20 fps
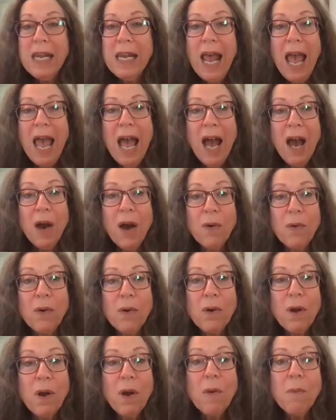now,
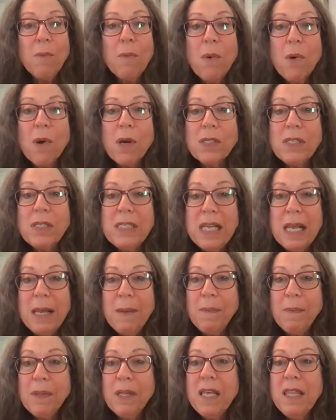more
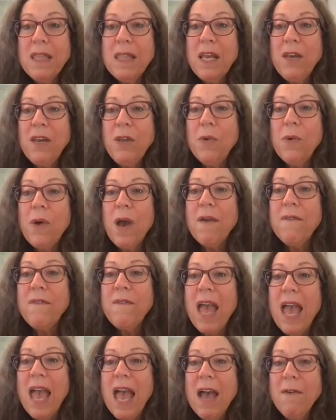deeply than you
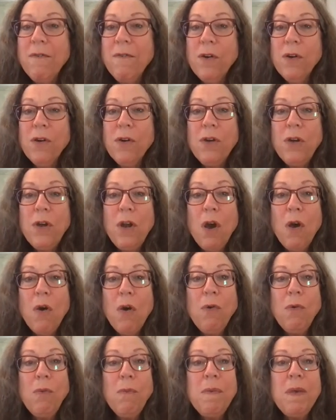have ever
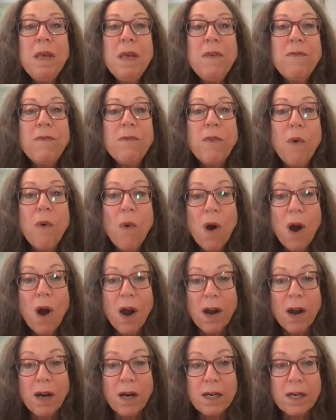known
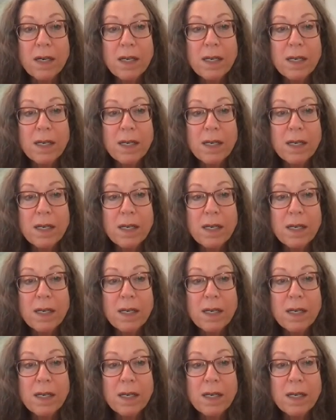before,